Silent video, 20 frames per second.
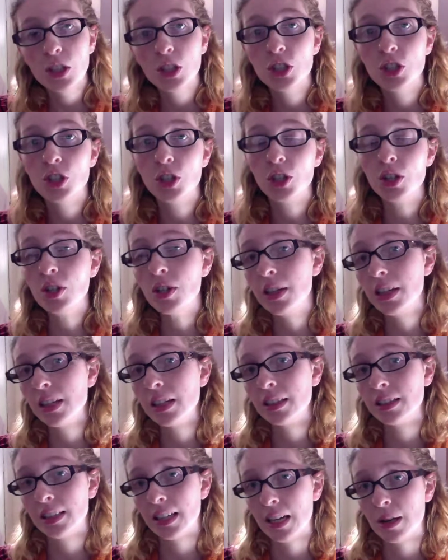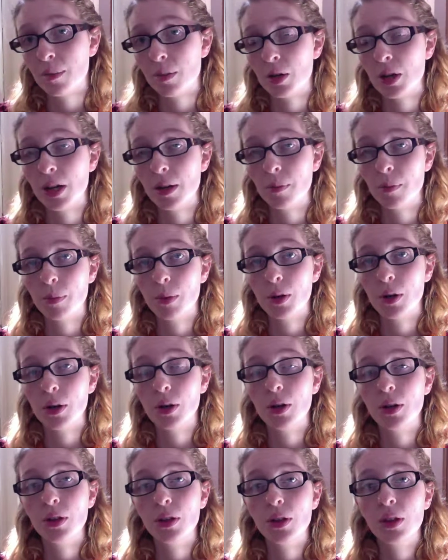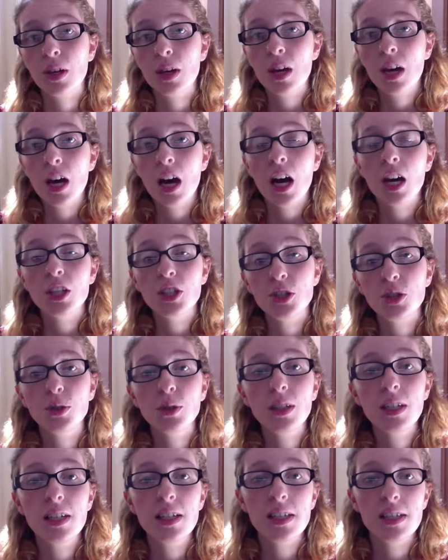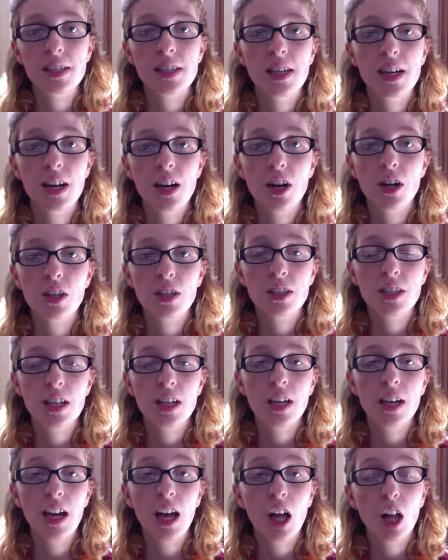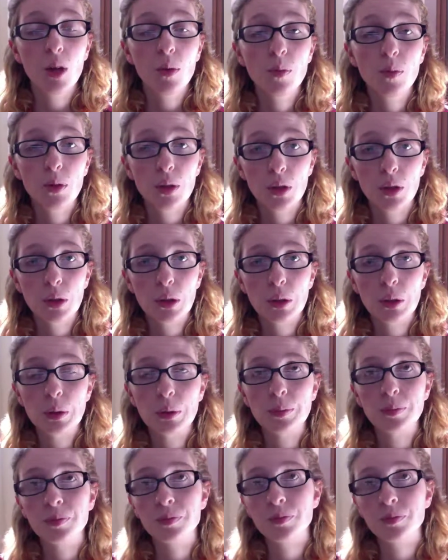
During labor and birth, a doula is there to help you